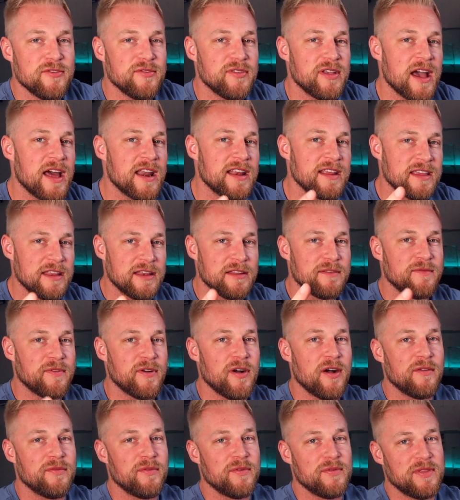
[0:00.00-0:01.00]
You got to get
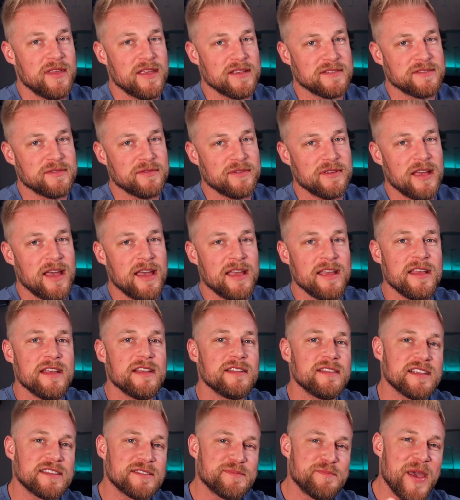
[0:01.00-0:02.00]
involved with this, okay?
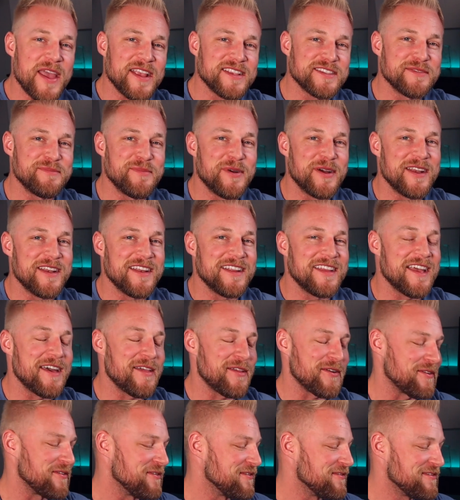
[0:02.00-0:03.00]
Let's make some money
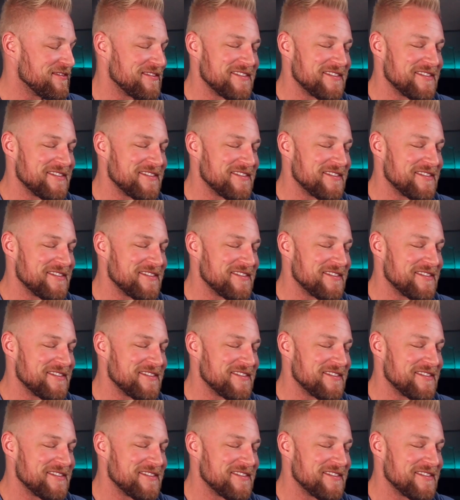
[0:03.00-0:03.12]
together.